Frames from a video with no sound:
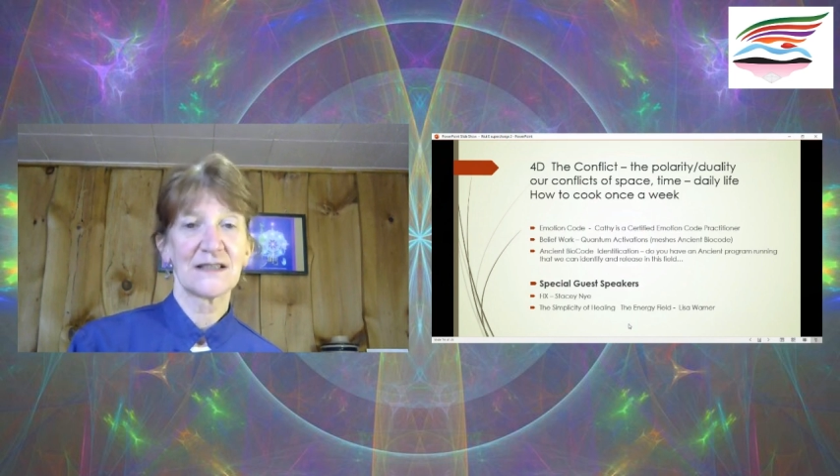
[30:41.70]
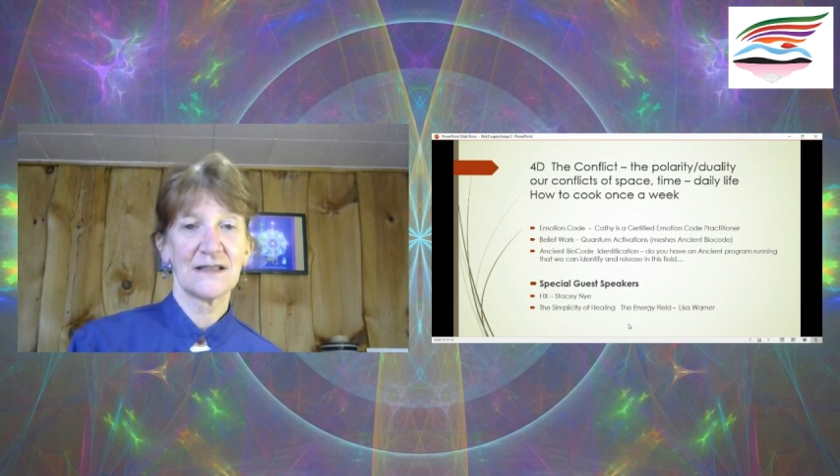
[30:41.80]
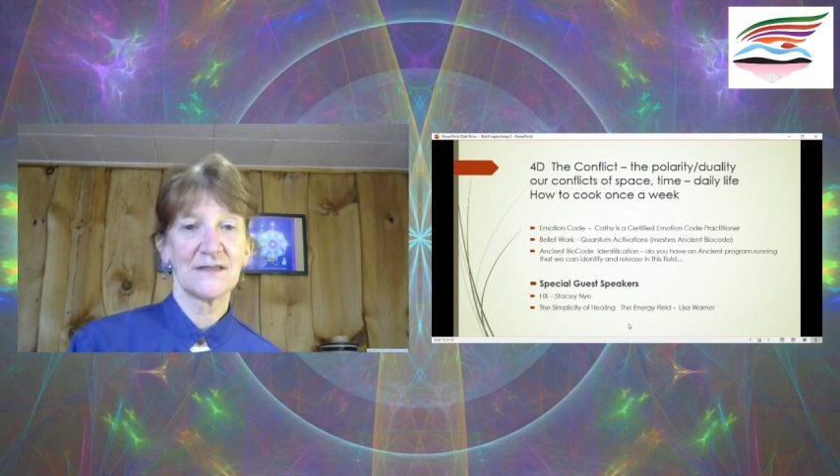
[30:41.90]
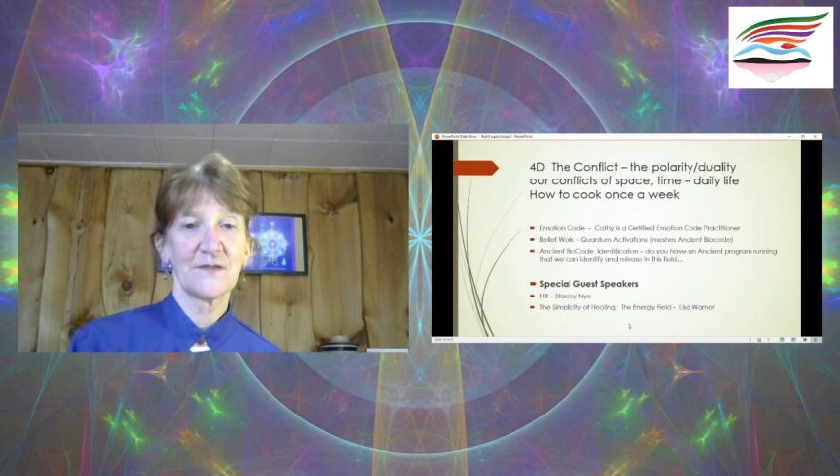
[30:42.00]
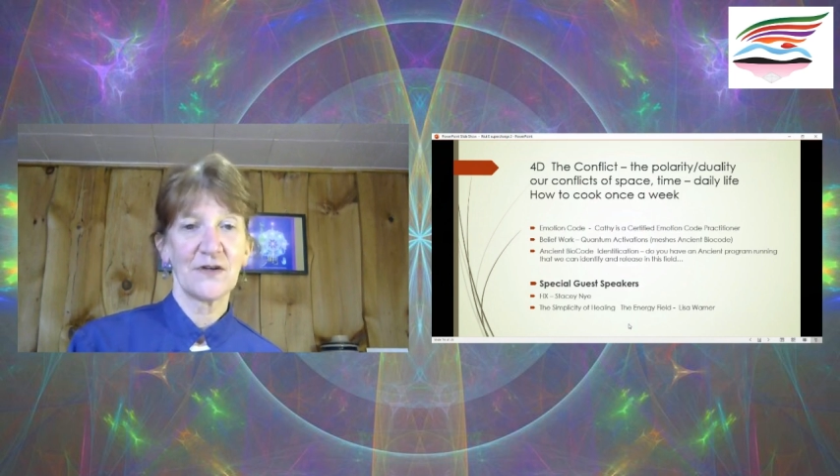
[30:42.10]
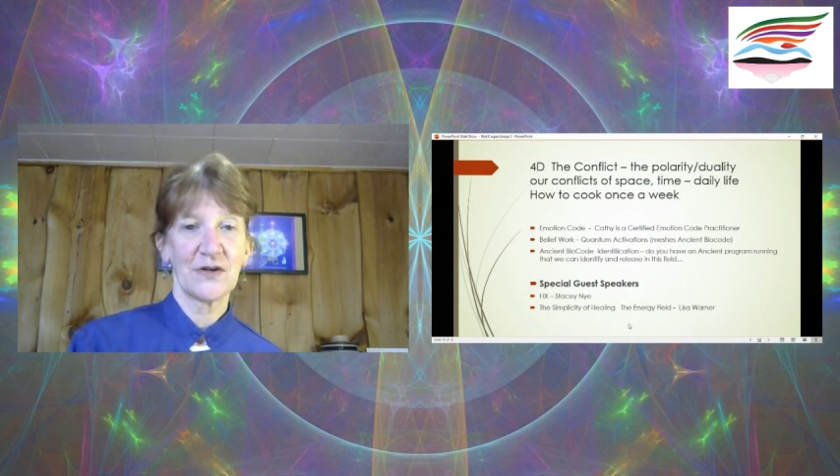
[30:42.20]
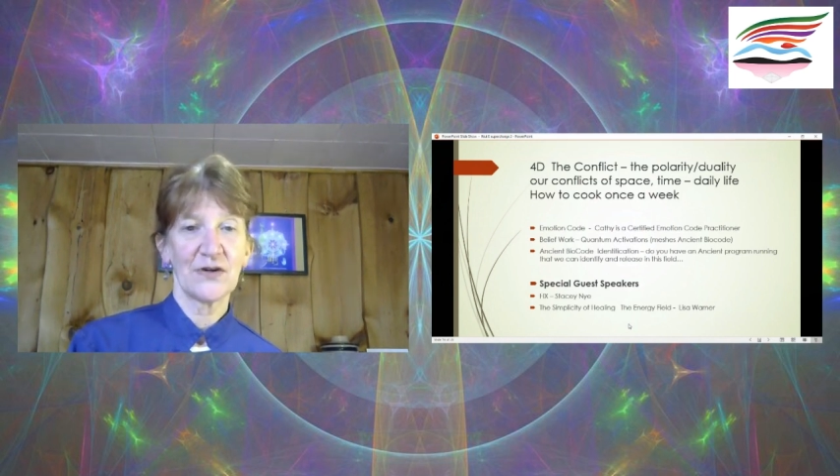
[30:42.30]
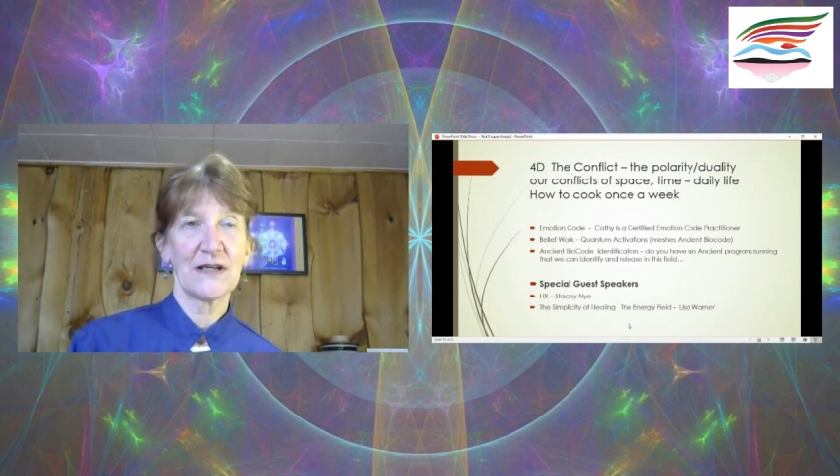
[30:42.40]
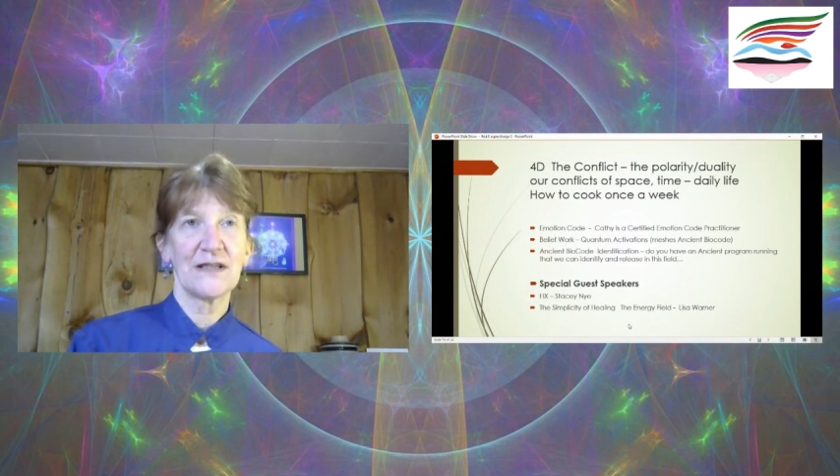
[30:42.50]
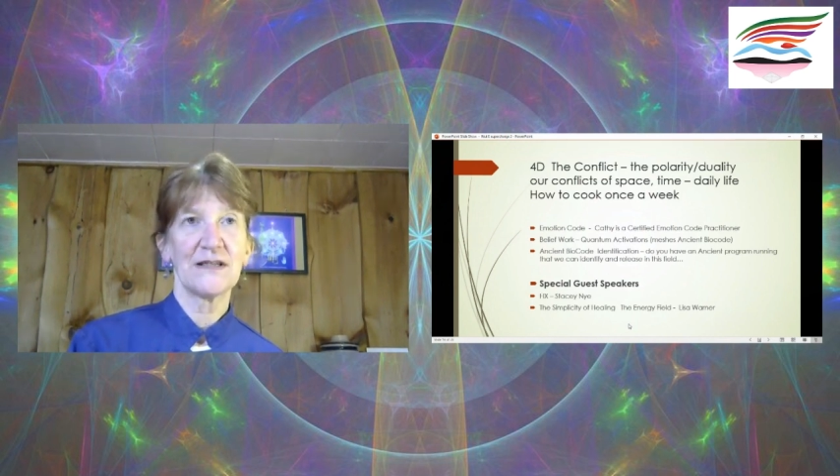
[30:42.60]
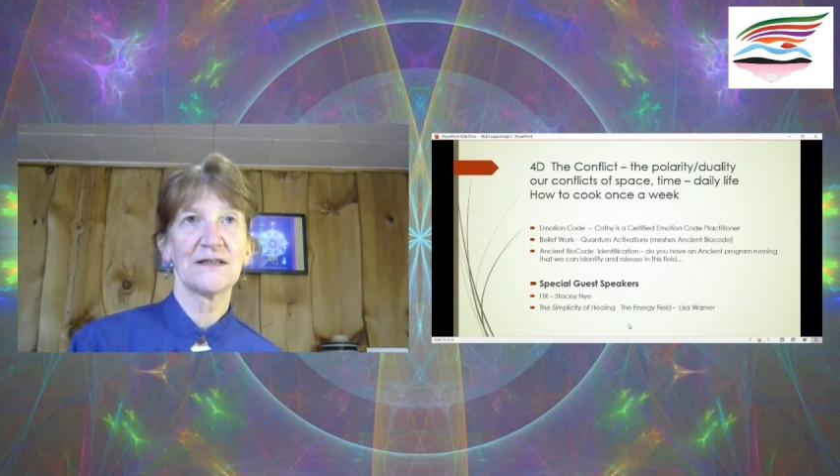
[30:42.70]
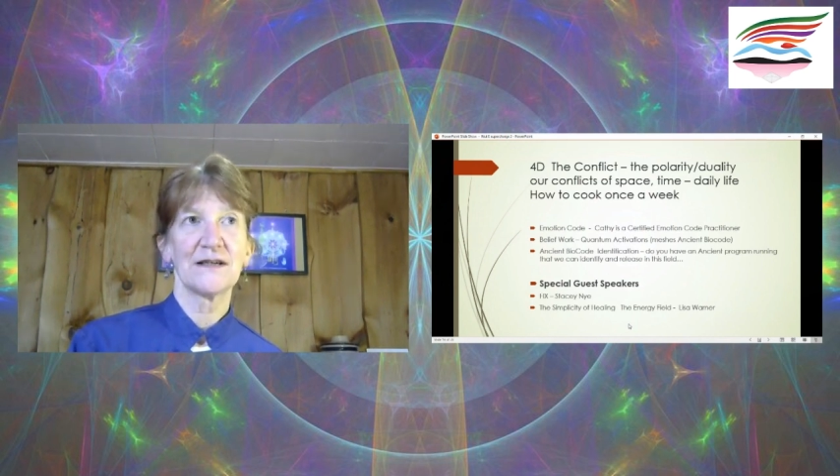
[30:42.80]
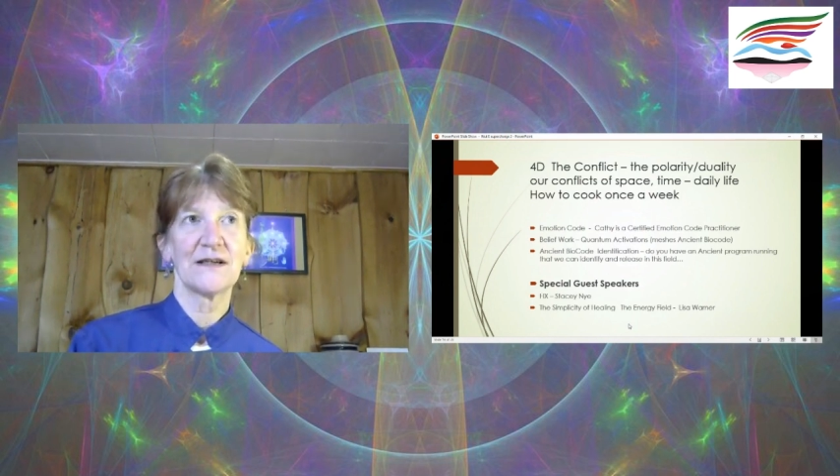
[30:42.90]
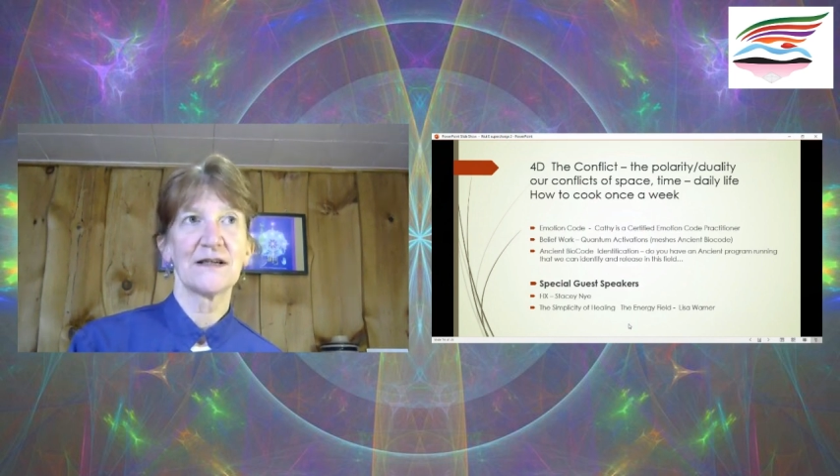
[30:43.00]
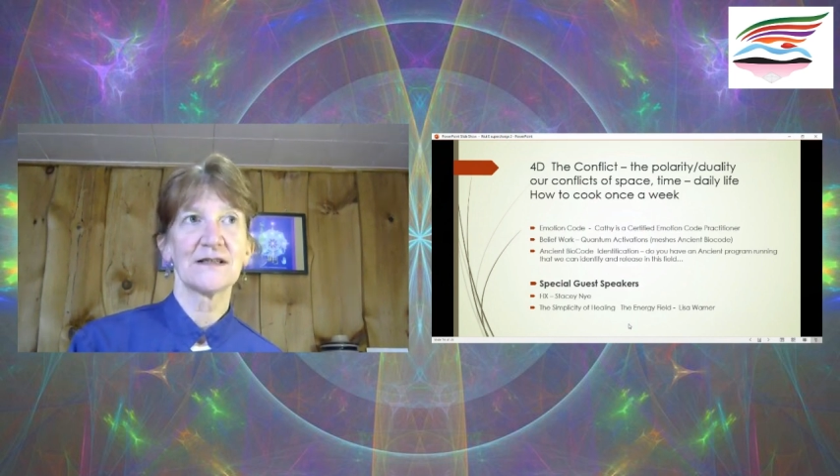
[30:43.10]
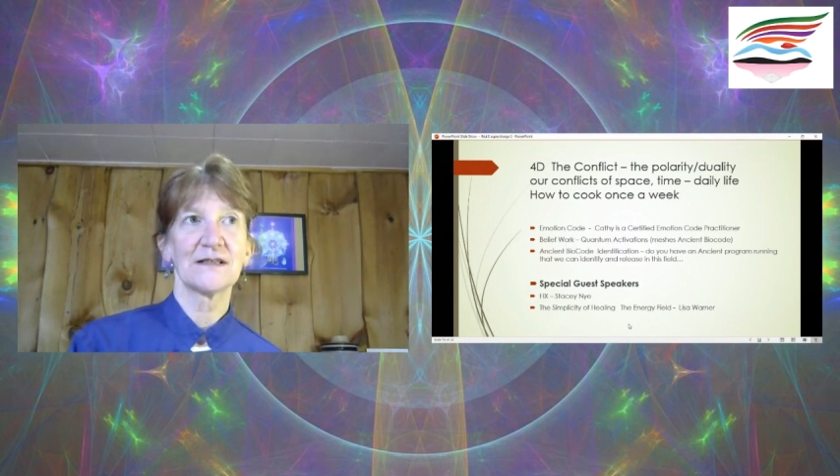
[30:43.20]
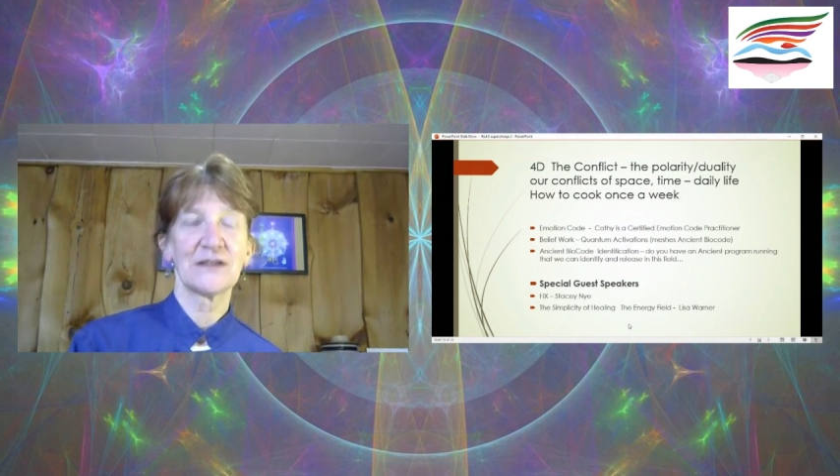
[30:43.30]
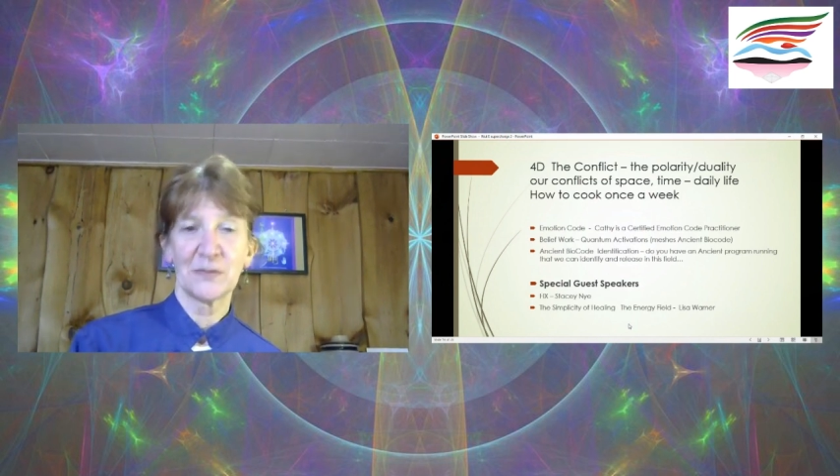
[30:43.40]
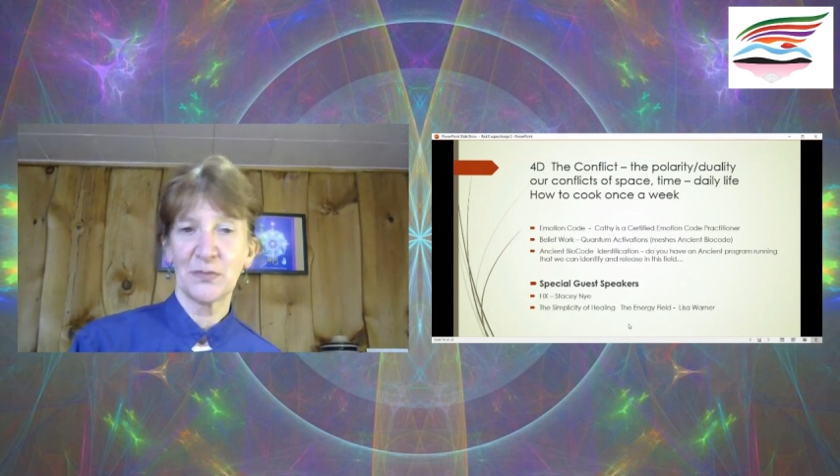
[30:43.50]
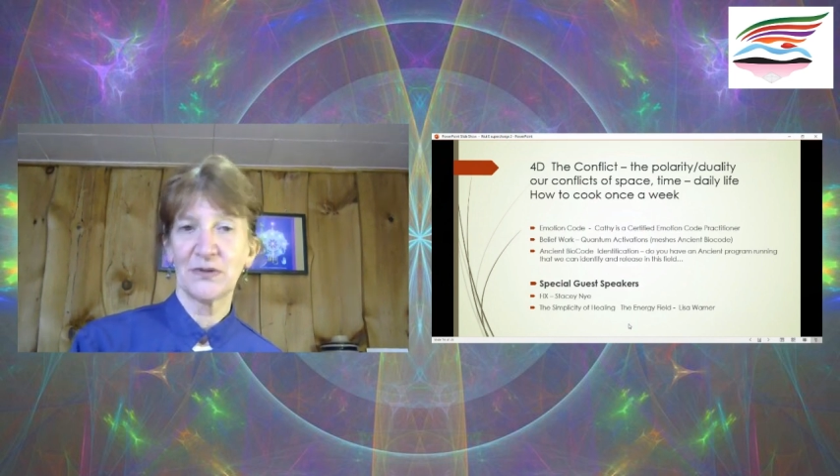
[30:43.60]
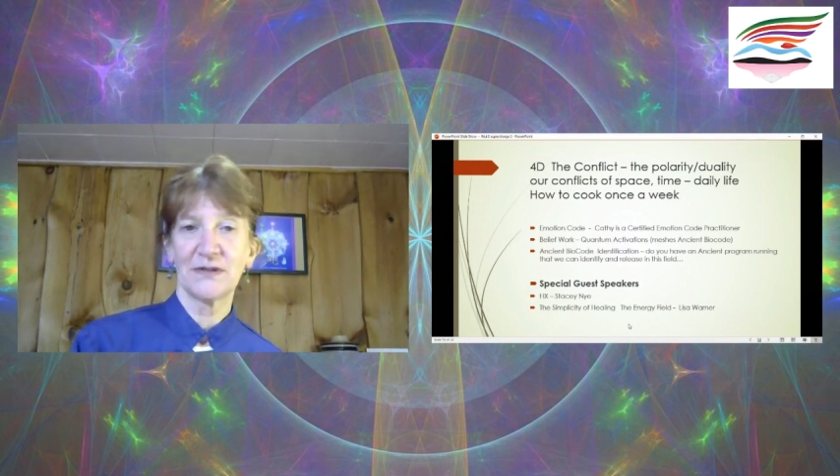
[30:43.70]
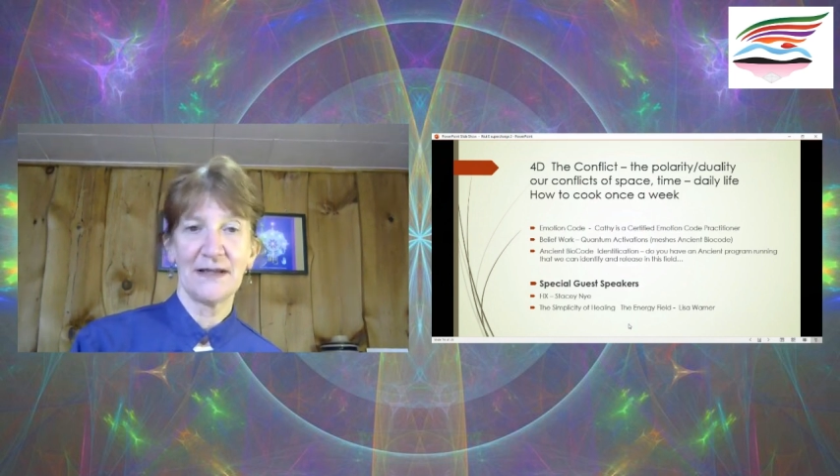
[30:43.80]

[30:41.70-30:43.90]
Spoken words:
very simple